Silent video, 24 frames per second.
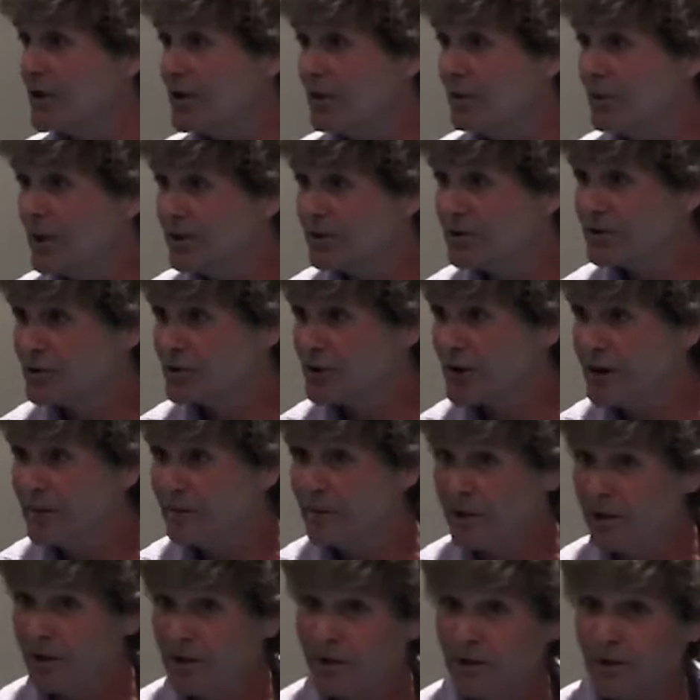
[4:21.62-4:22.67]
one
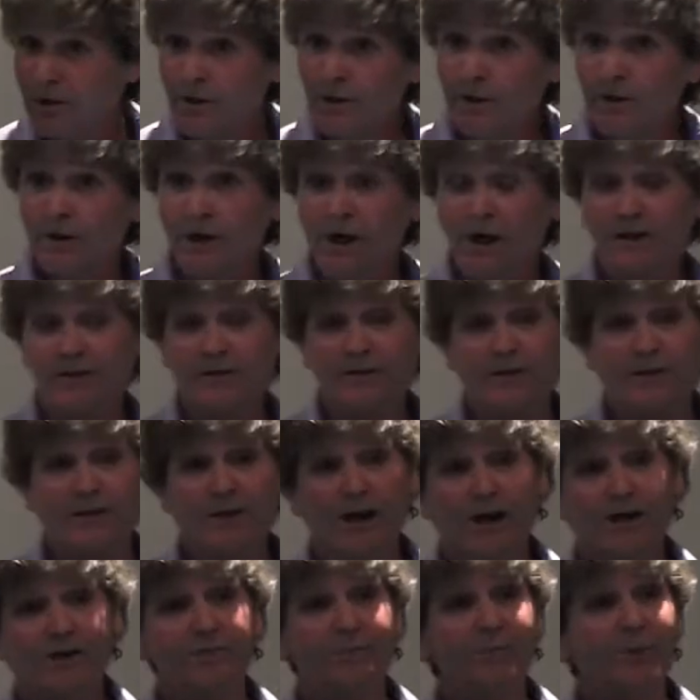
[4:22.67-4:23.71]
streamer.
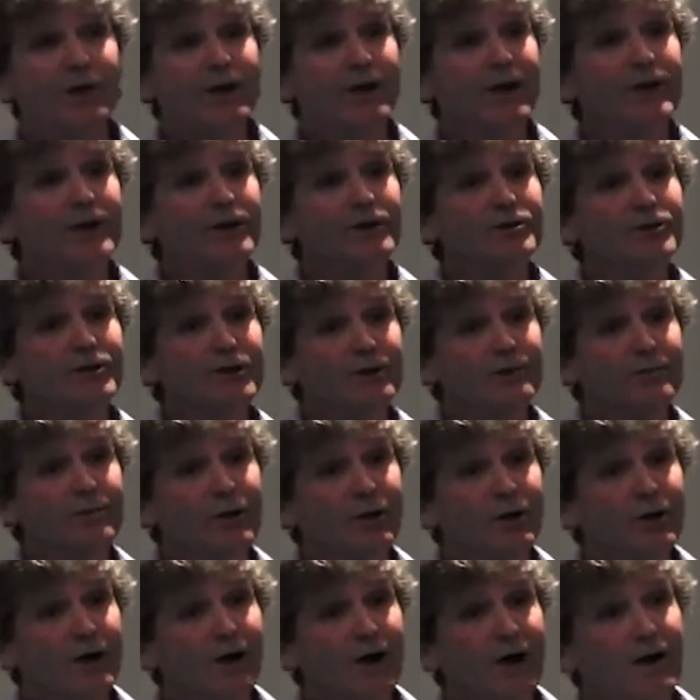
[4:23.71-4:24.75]
Cost more energy to
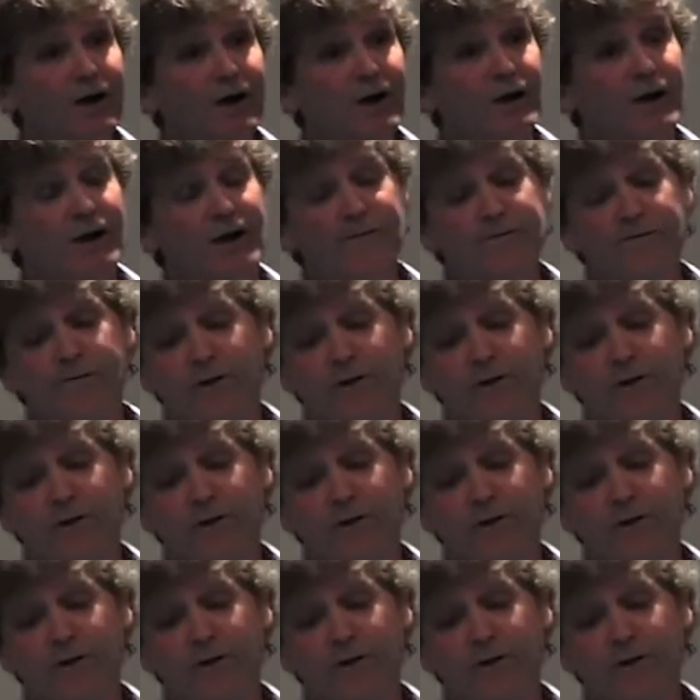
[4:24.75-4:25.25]
pull all